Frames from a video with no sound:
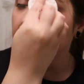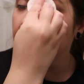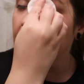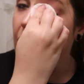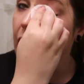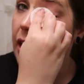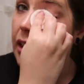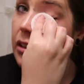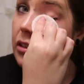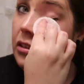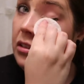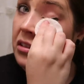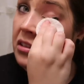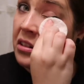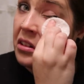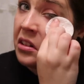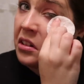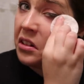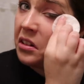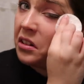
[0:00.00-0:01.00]
Like
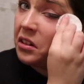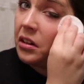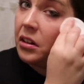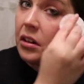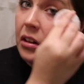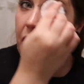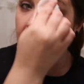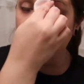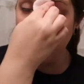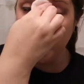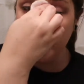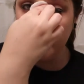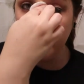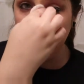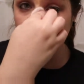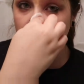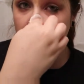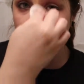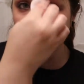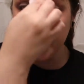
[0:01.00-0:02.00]
I've
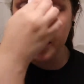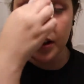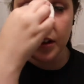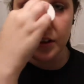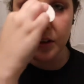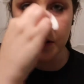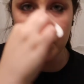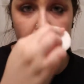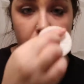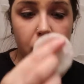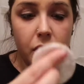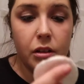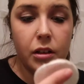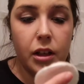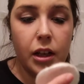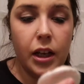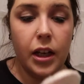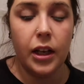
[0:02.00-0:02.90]
never used